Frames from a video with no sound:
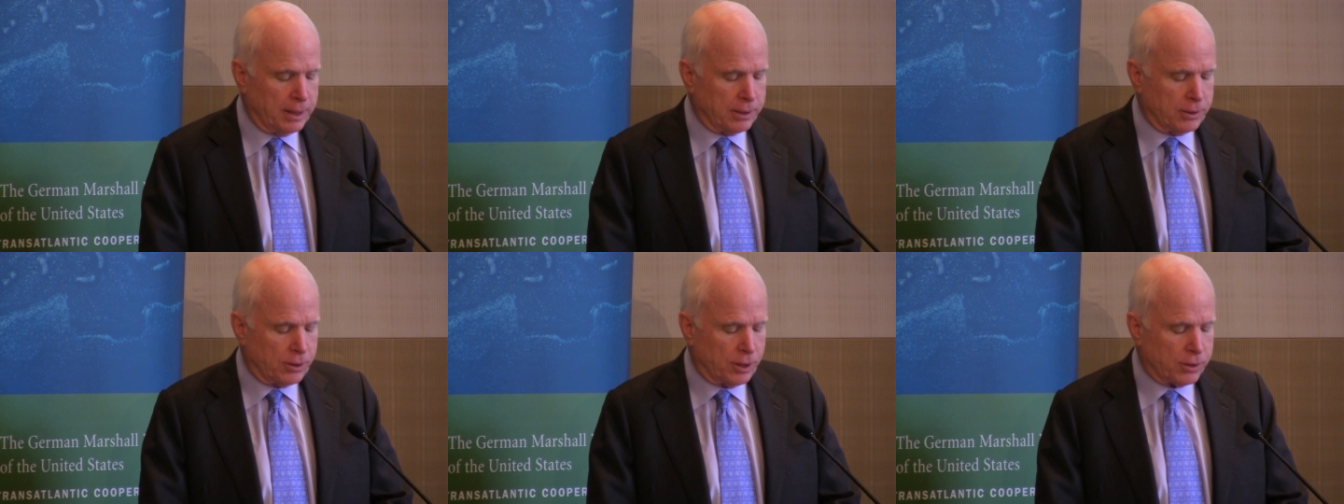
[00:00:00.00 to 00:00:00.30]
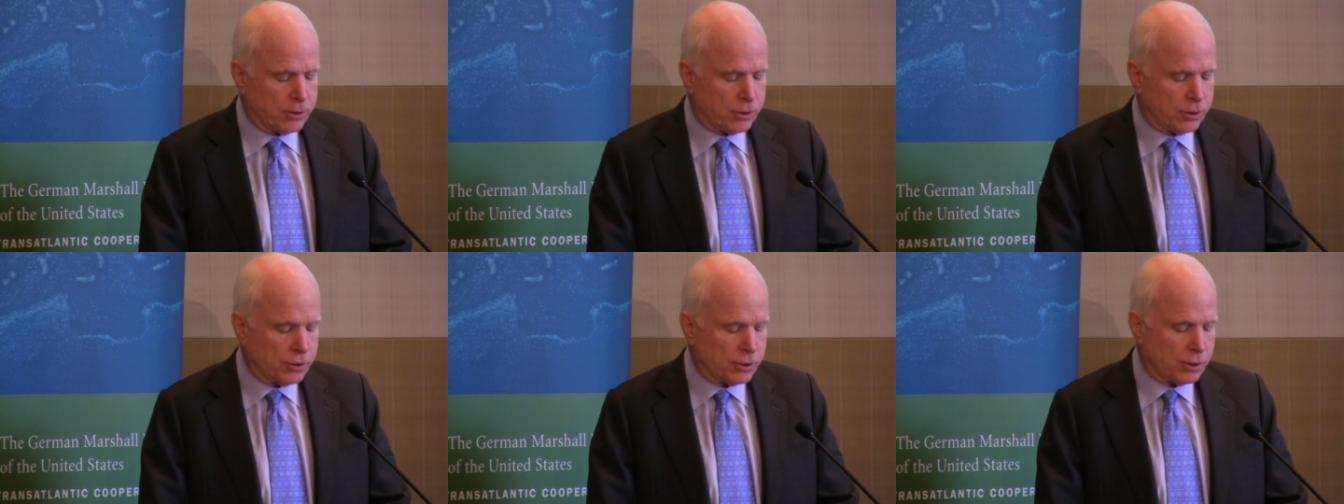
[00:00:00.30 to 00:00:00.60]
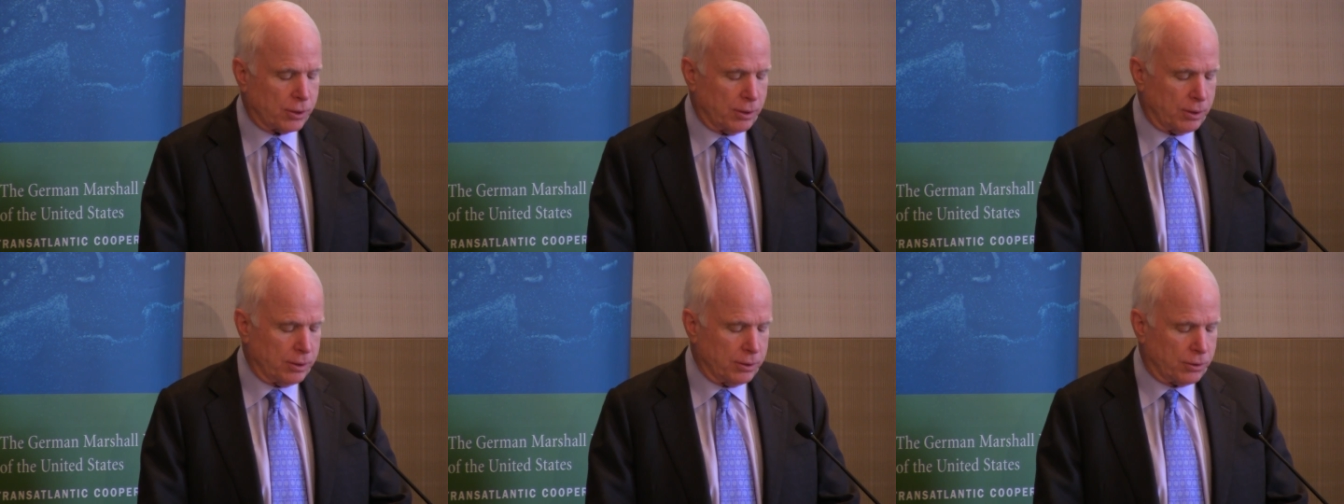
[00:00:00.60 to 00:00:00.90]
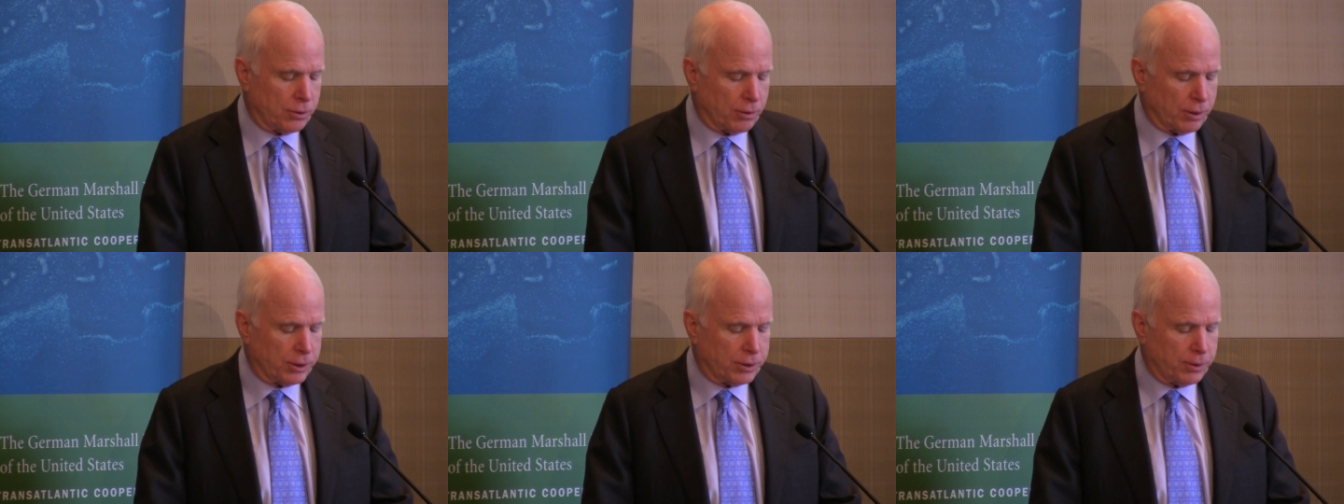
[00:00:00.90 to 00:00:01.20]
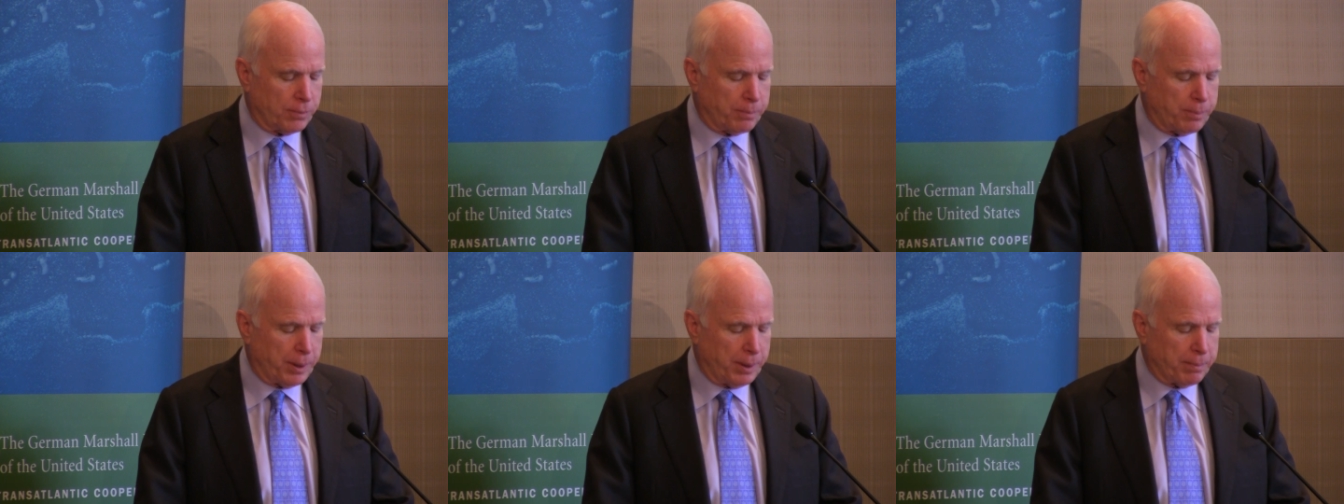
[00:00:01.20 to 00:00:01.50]
Just as
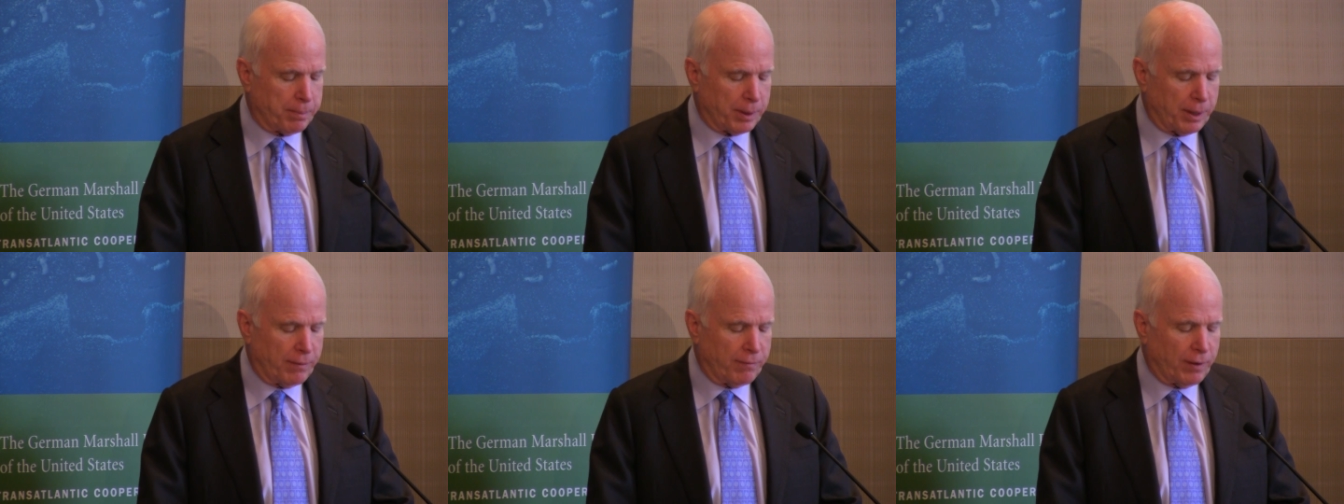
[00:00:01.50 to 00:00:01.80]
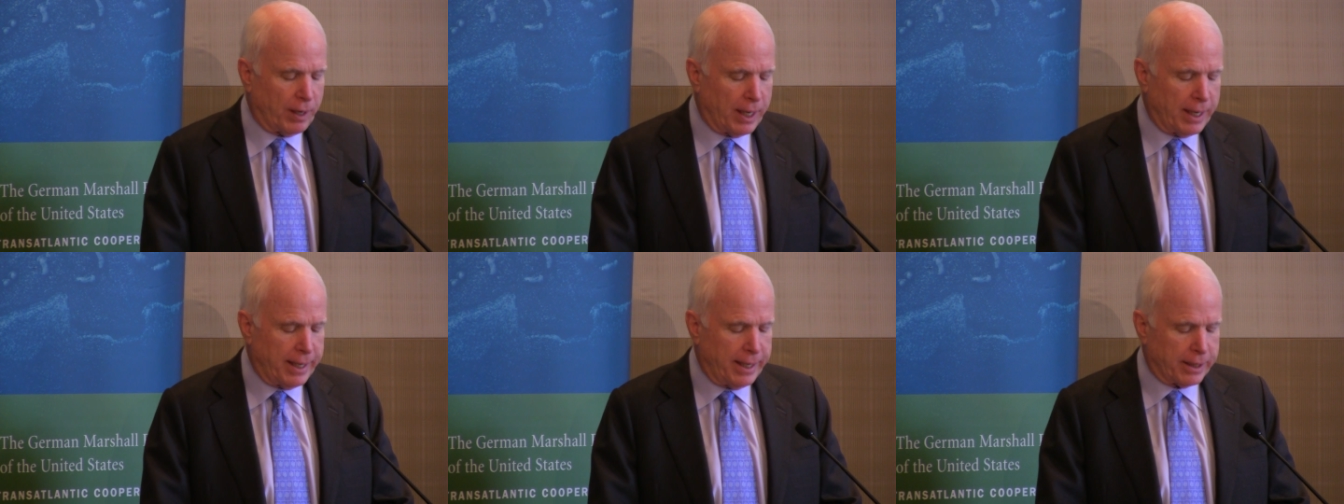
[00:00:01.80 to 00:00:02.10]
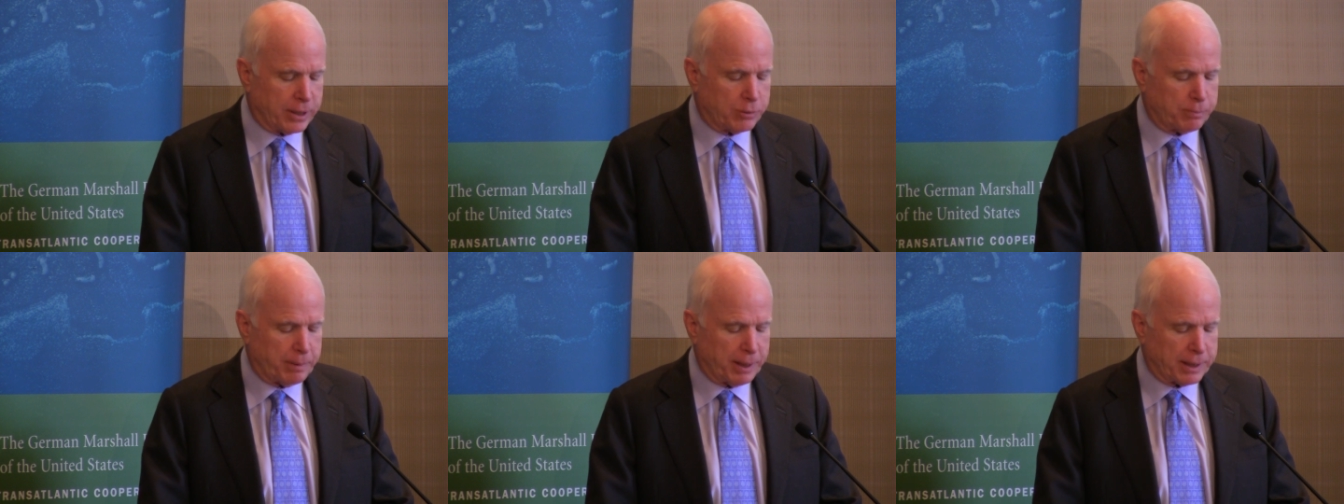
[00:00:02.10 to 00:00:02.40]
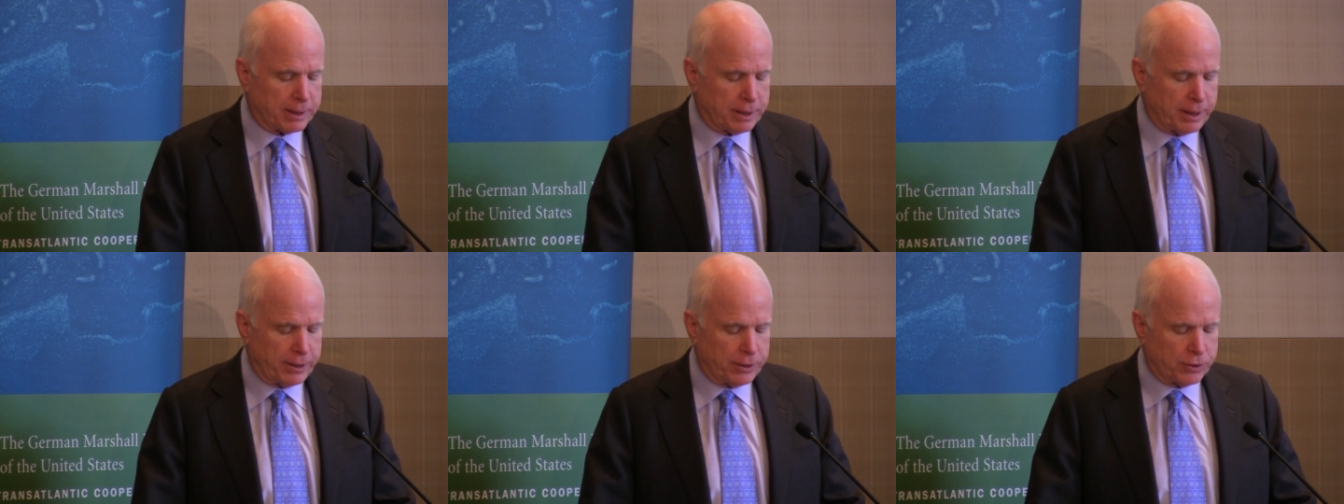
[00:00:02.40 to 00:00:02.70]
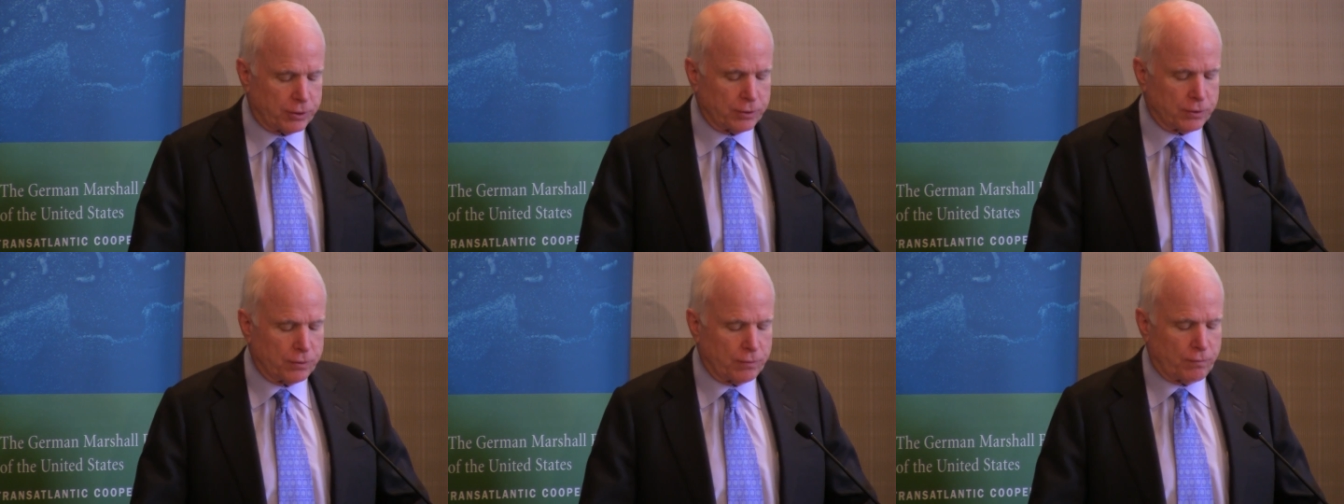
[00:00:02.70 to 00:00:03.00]
Georgian people have high
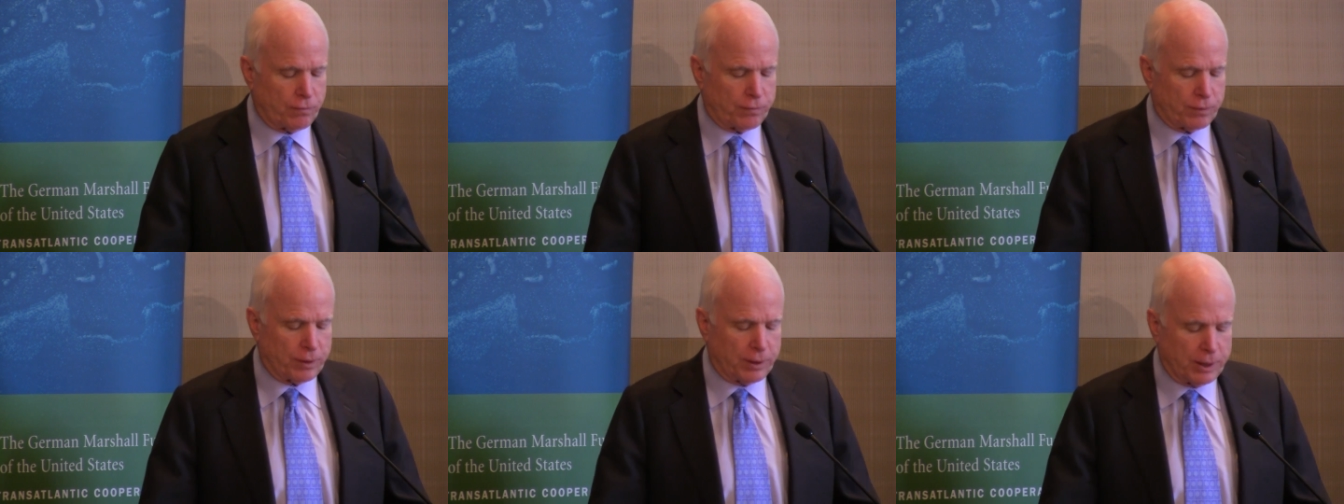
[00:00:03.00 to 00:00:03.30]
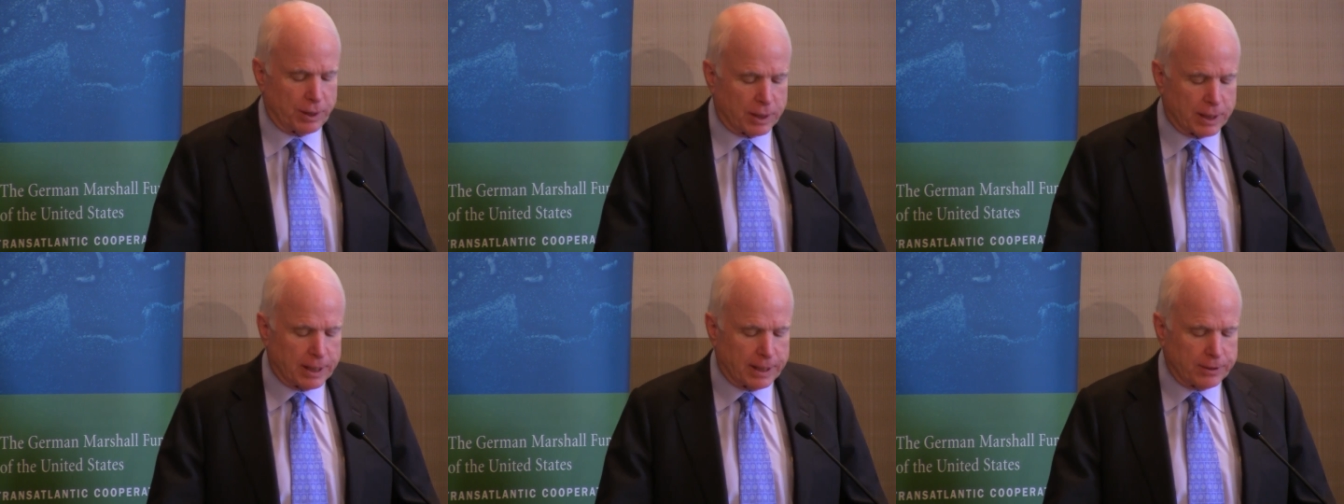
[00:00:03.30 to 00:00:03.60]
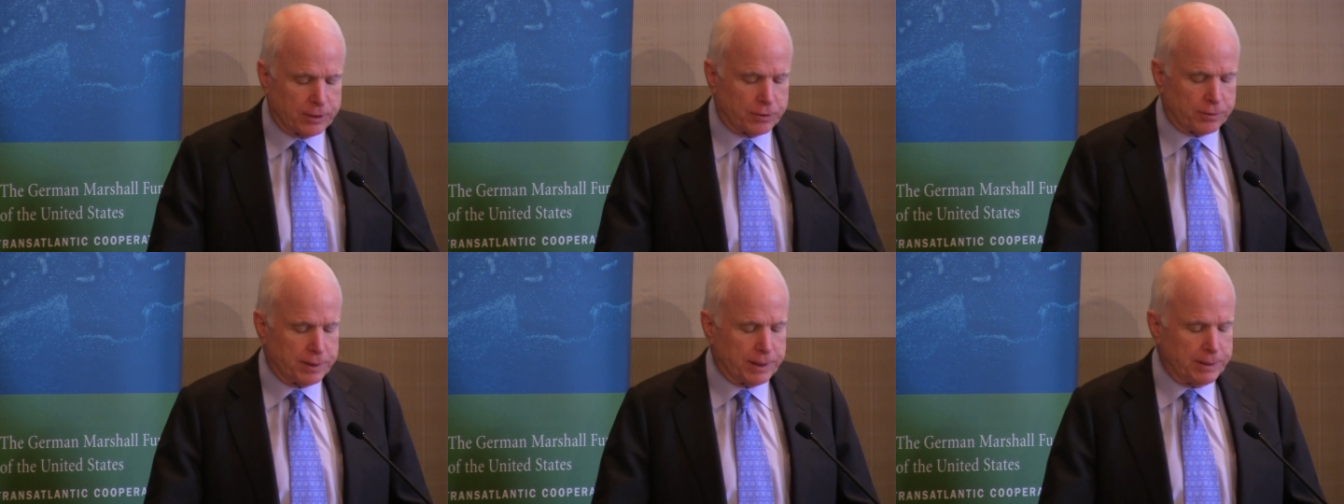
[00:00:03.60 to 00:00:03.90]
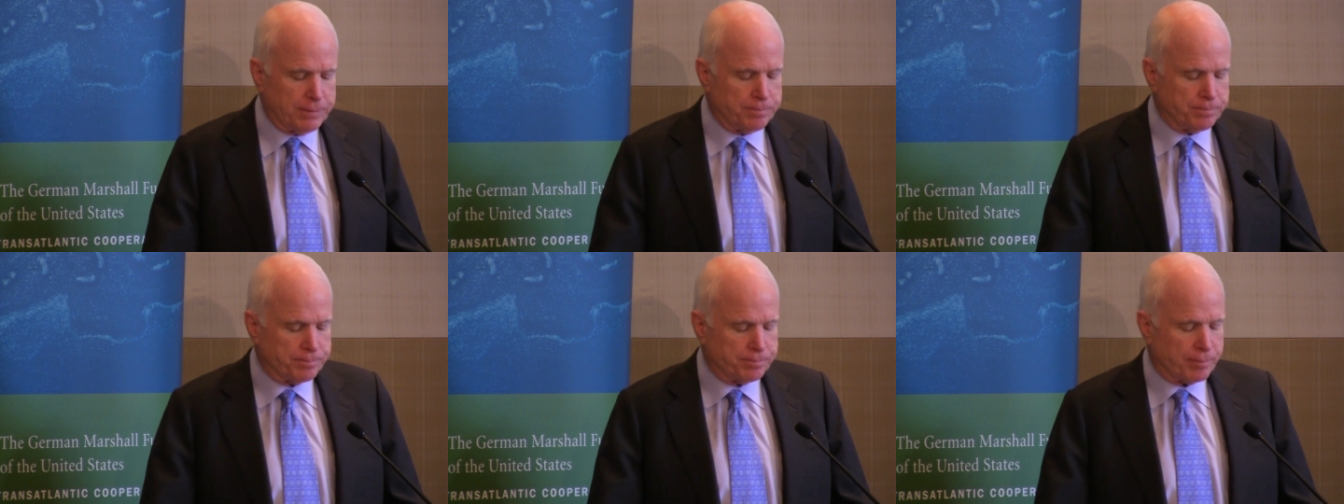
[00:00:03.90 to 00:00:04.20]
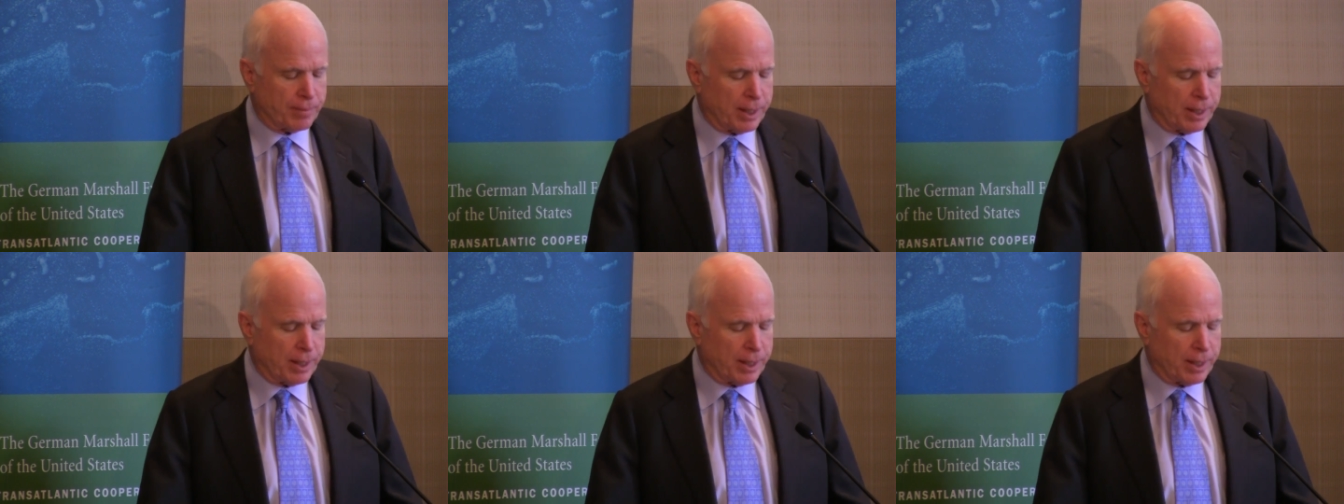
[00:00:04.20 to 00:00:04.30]
expectations for their country